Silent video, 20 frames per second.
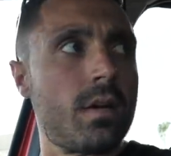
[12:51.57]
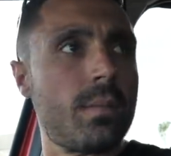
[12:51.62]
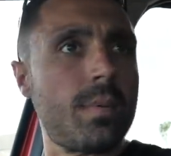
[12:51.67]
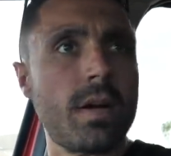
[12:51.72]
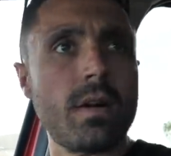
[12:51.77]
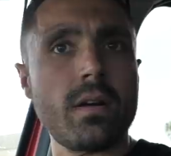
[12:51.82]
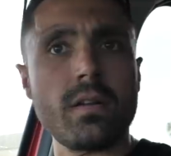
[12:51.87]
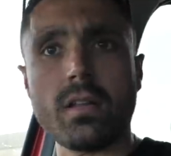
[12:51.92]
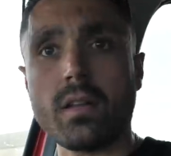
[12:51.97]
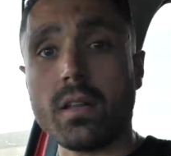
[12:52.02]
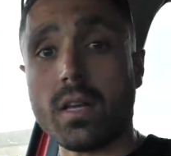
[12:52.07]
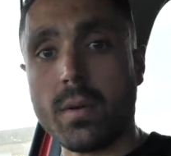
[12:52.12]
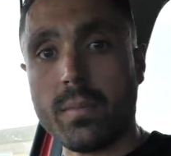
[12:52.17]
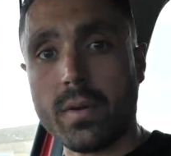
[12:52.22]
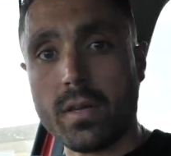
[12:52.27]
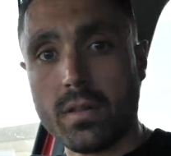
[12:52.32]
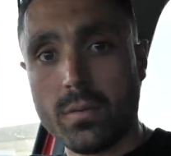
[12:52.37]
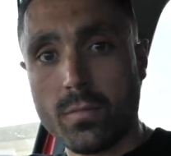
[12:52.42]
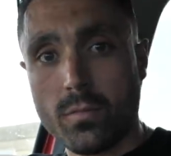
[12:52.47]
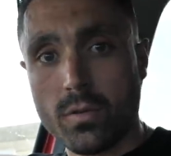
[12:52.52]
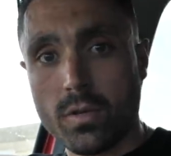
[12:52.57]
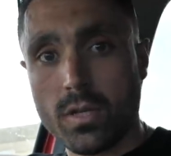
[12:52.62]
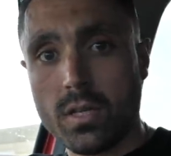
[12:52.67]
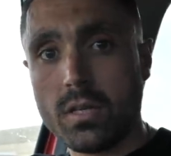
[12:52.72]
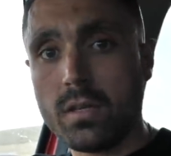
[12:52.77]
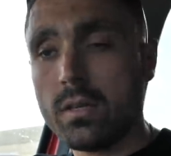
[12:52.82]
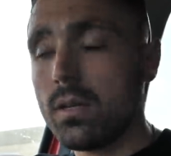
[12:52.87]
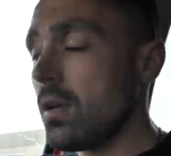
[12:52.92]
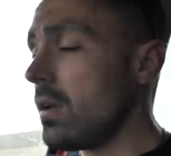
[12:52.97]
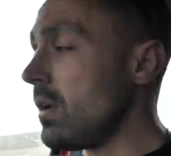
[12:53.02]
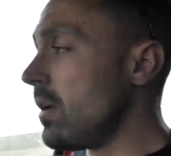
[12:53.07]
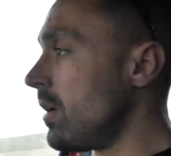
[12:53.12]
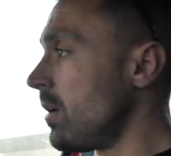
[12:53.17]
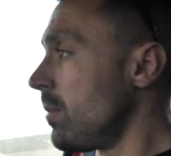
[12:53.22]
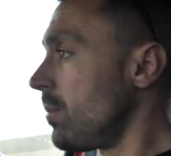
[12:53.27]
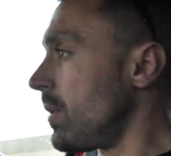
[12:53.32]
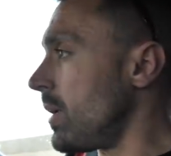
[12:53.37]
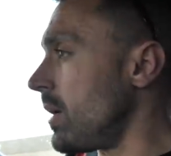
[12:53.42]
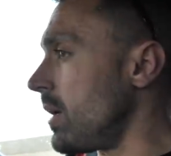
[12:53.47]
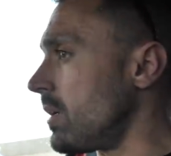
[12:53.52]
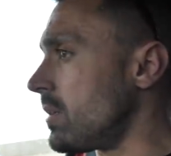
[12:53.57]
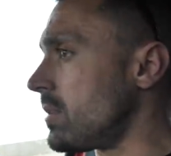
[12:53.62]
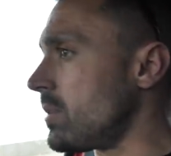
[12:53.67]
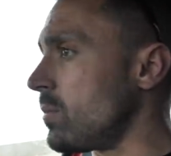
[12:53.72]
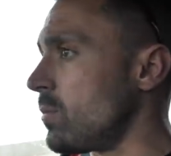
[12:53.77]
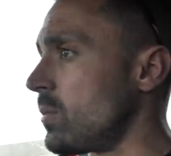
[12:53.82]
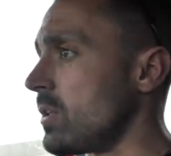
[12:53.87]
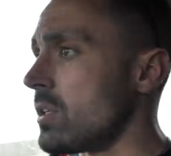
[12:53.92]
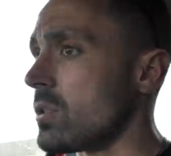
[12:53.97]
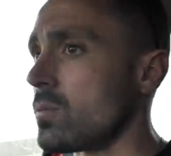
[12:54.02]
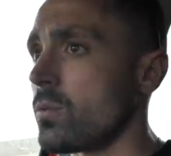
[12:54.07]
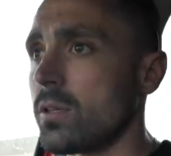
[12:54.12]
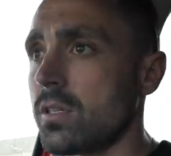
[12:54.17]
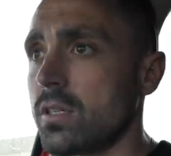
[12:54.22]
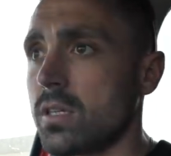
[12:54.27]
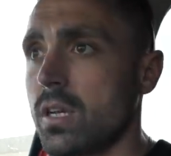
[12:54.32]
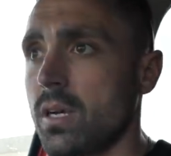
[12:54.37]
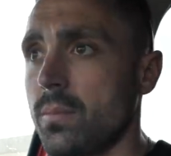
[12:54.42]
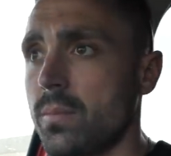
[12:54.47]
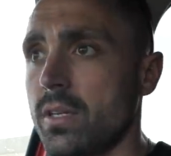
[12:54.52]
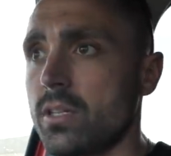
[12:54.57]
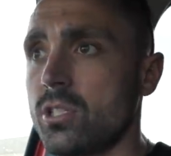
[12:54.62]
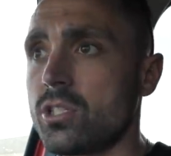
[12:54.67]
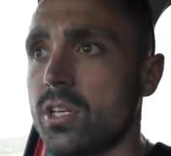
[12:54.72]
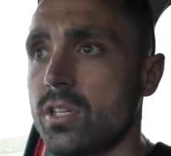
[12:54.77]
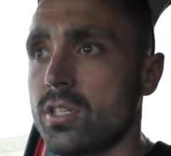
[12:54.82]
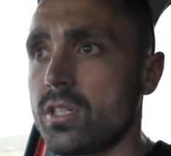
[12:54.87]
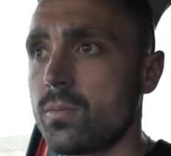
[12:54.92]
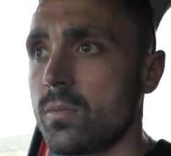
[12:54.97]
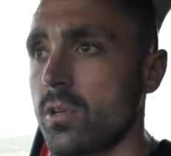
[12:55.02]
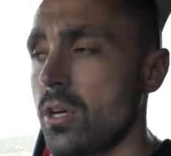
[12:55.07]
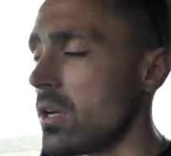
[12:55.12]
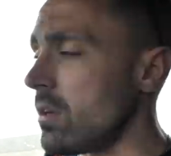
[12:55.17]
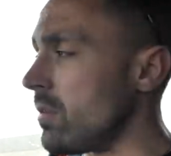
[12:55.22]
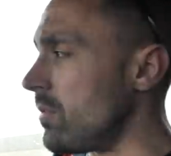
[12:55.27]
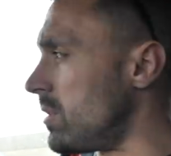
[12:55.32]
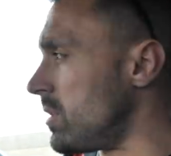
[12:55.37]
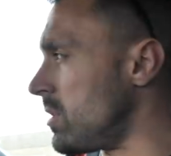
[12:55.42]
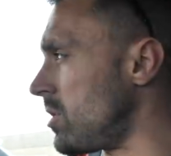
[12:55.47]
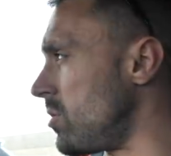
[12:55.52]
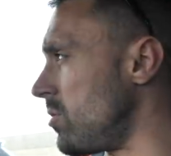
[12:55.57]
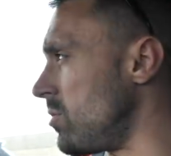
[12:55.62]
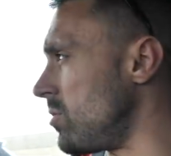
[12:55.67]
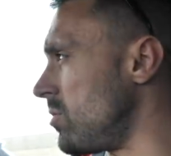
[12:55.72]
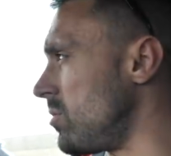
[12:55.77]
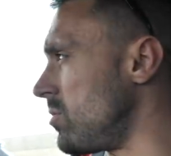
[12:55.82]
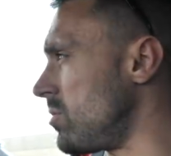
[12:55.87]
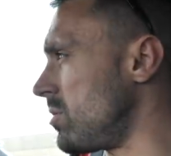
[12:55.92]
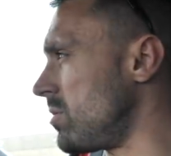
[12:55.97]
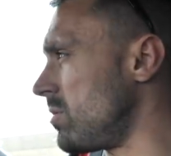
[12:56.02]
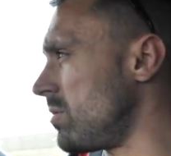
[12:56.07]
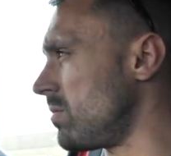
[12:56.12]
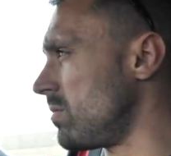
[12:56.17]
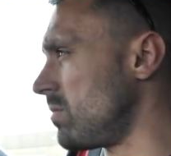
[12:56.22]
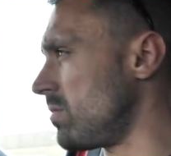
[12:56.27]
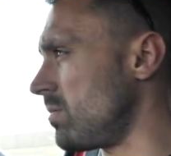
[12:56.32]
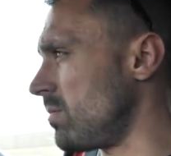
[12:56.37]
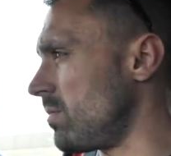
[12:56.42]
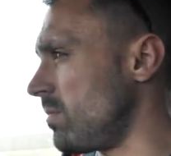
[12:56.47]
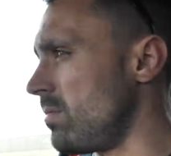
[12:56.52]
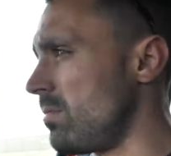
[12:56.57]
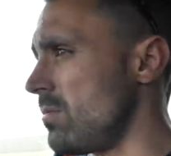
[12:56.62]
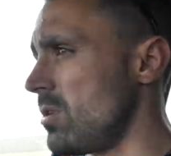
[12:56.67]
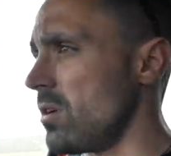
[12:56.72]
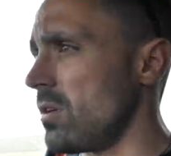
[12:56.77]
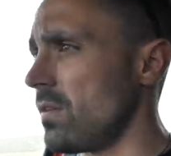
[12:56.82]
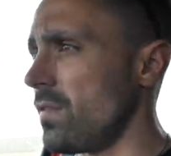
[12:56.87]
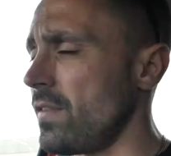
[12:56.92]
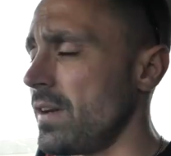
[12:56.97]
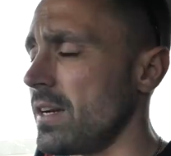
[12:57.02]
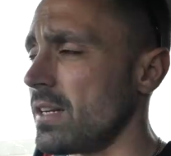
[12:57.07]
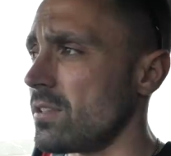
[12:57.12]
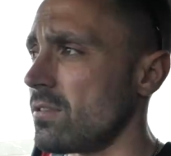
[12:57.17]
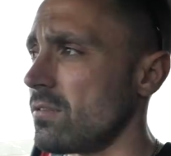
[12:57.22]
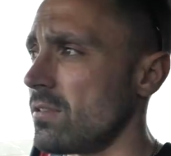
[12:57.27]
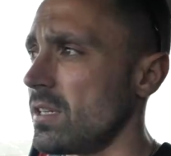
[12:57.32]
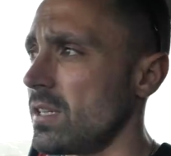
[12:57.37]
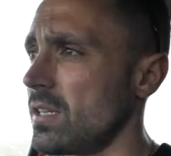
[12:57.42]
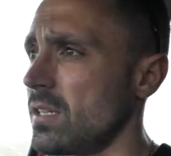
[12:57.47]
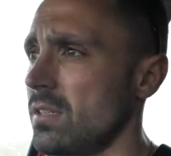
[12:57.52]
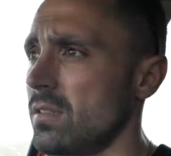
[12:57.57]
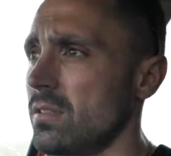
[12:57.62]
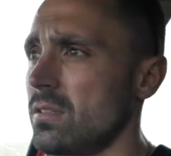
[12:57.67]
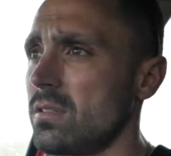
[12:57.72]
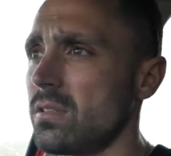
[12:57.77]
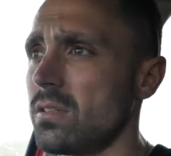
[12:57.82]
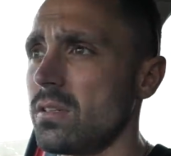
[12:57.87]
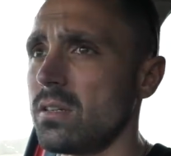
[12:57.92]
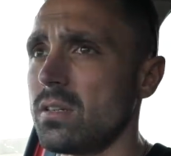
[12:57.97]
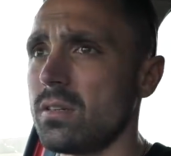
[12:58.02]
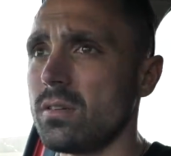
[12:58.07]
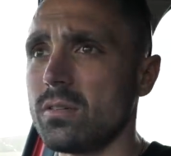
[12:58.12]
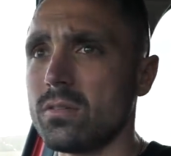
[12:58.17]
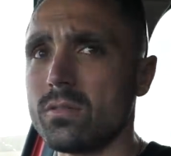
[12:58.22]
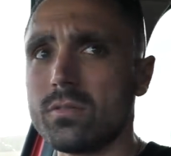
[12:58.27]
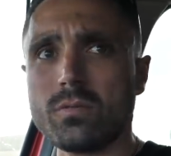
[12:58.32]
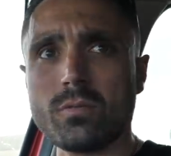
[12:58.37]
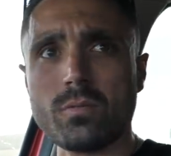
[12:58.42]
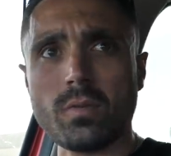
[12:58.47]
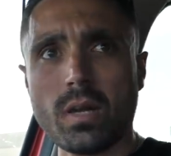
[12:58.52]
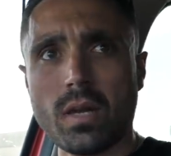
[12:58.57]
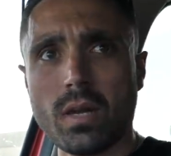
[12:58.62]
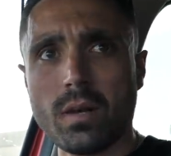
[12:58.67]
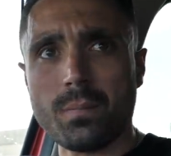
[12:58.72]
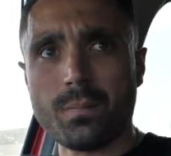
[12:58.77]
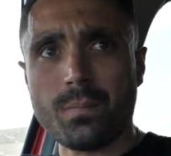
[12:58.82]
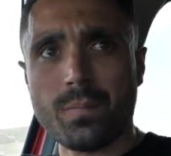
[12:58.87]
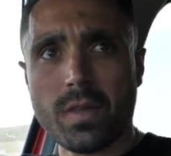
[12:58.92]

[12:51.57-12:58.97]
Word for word: Apparently they're coming in the morning, but we just wanted to come here, shed some light on this huge murder factory and, you know, uh,